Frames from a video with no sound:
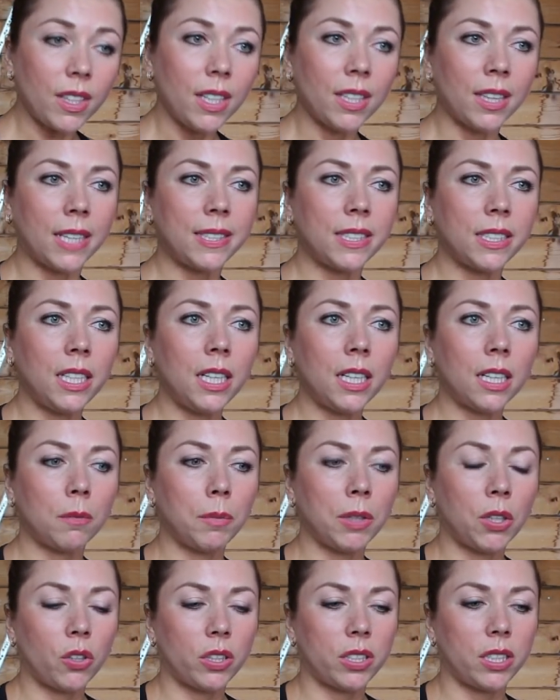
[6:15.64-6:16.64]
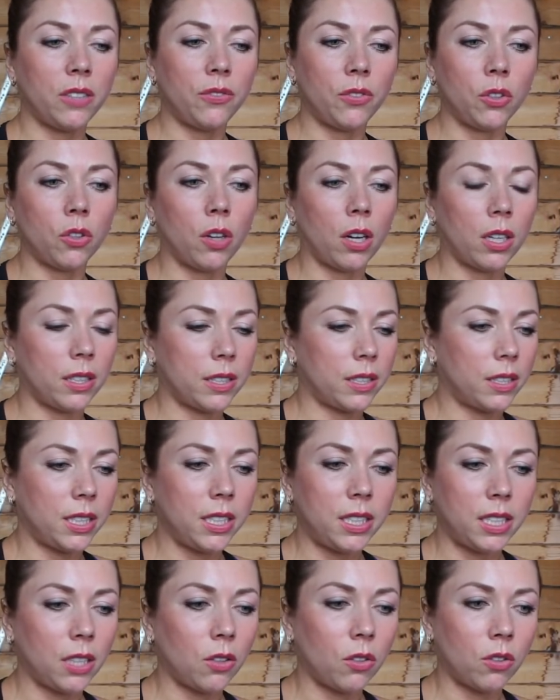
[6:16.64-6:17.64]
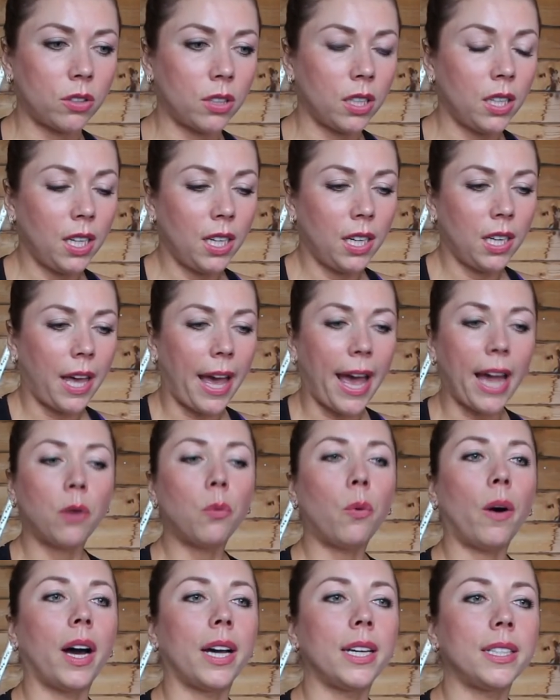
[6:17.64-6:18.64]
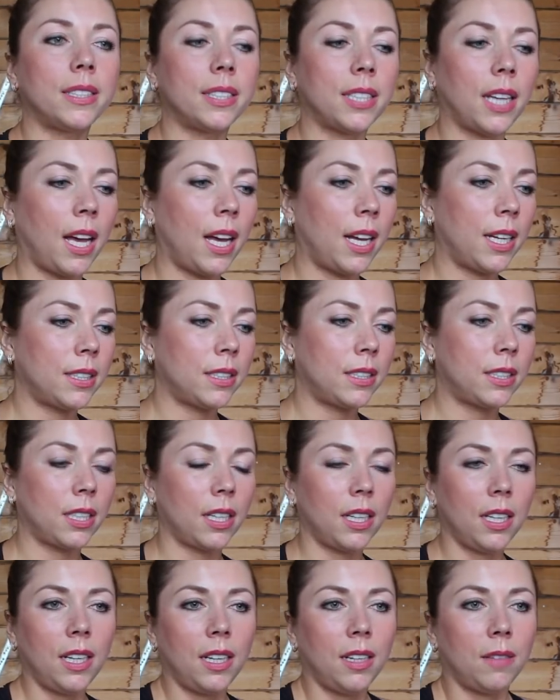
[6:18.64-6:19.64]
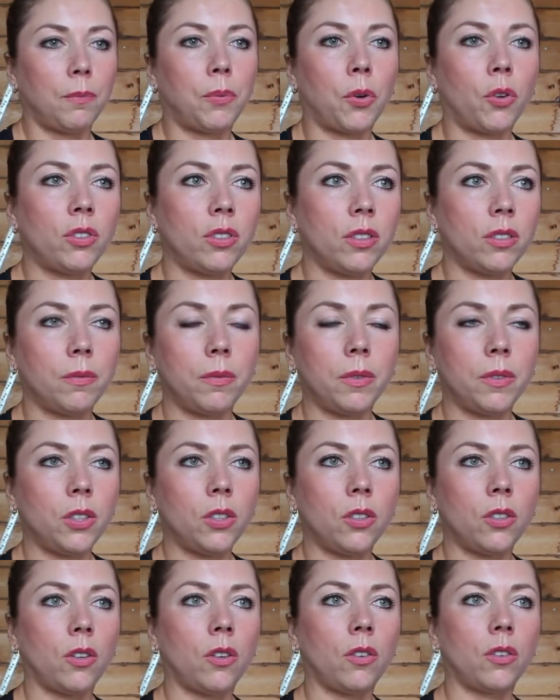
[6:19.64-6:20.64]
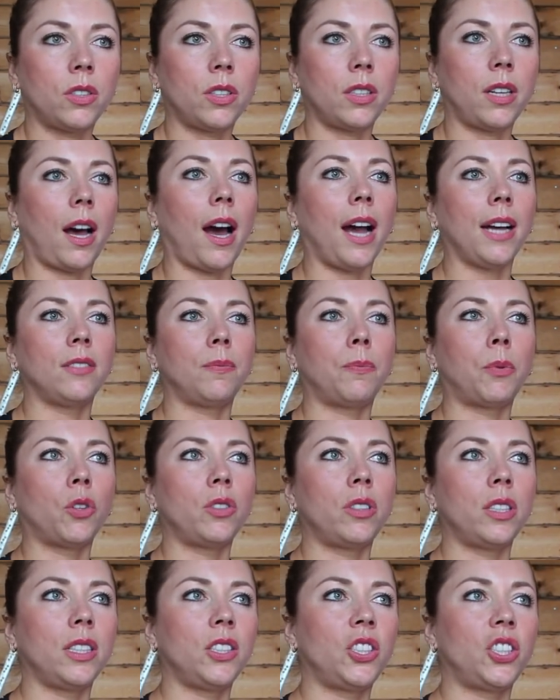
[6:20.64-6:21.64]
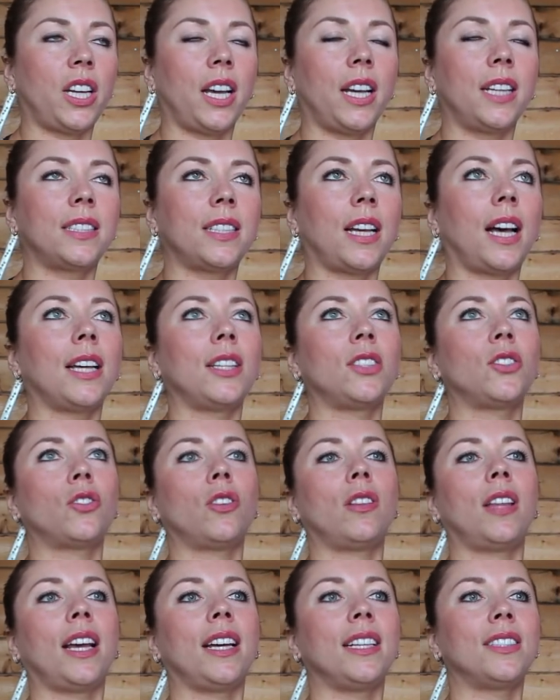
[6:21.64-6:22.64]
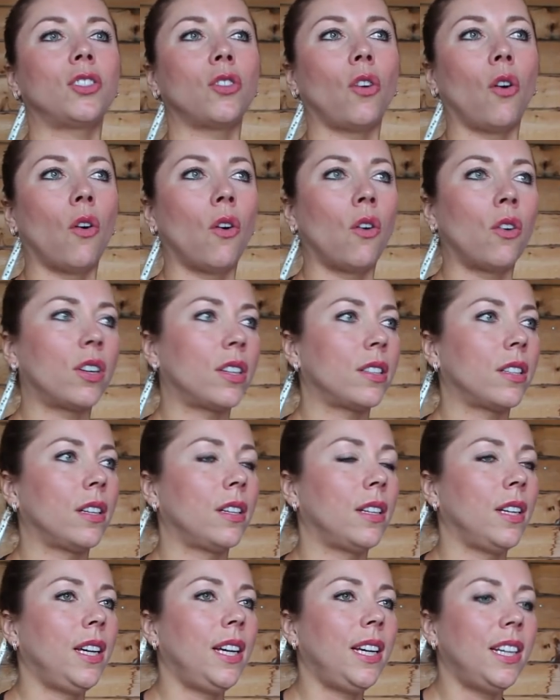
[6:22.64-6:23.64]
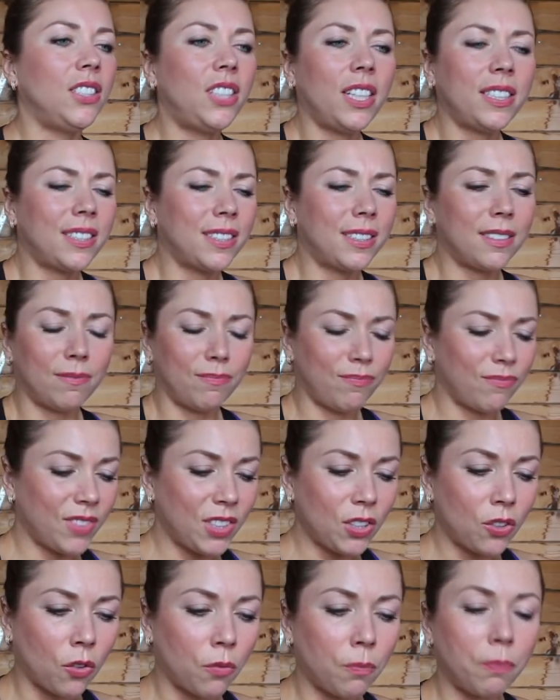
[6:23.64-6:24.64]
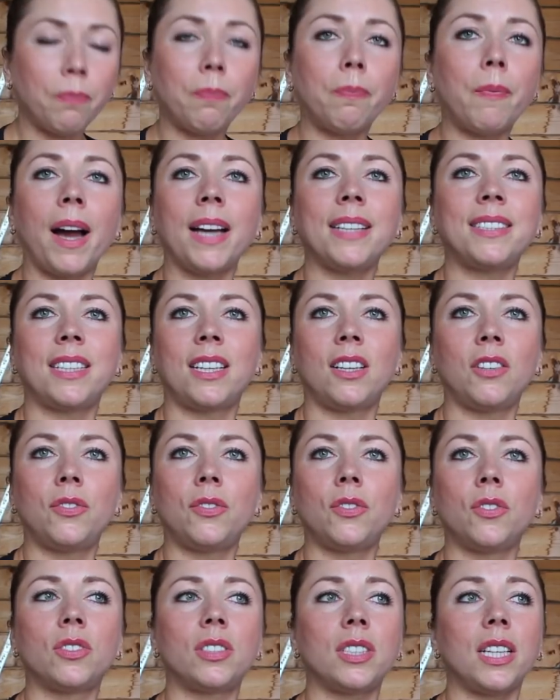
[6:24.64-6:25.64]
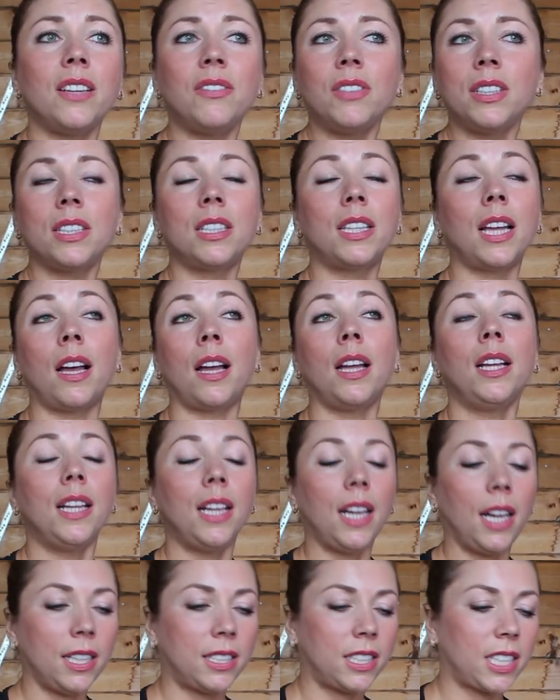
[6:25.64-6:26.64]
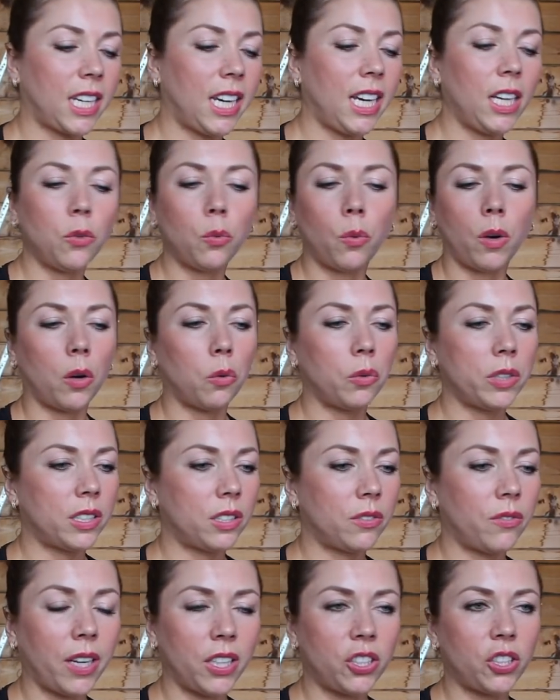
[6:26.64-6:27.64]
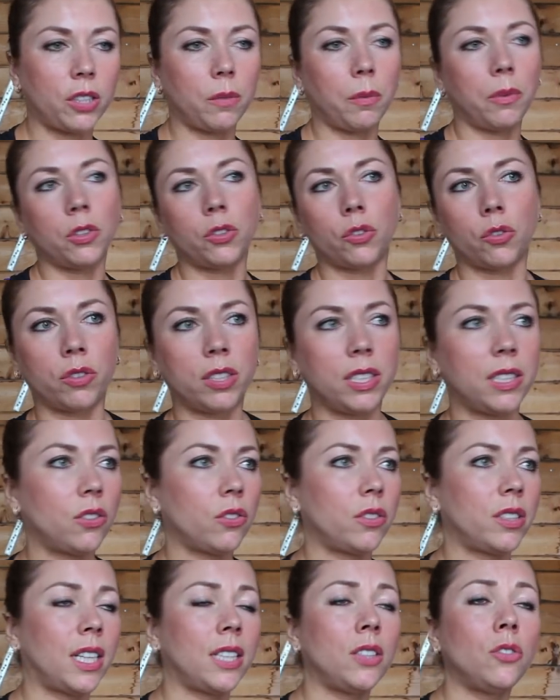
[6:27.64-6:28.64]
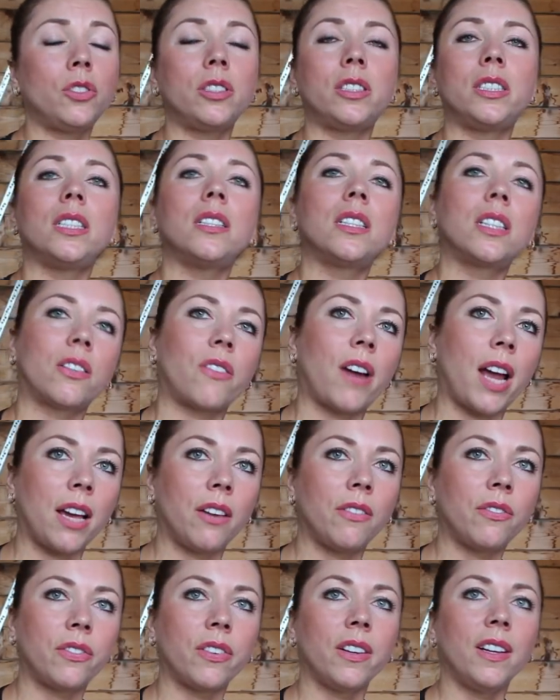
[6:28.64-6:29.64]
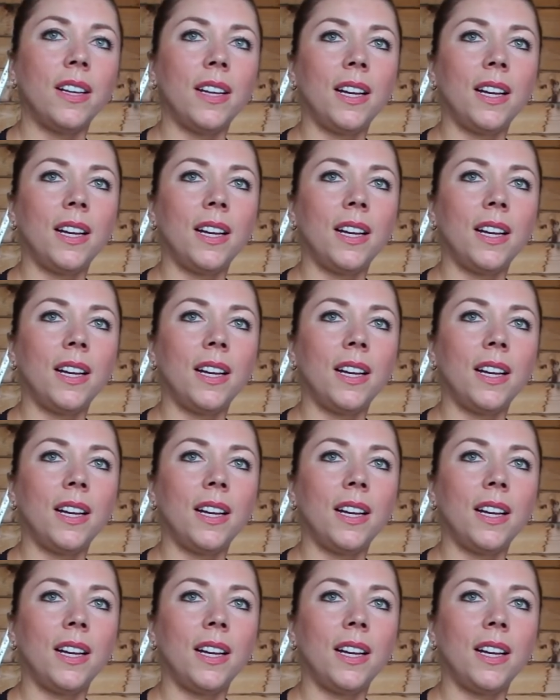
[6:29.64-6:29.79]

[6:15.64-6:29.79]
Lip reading: last year, because if you are sitting on egg whites and protein shakes, isolates, or just miserly foods, even that it's quinoa with vegetables or this or that, you still crave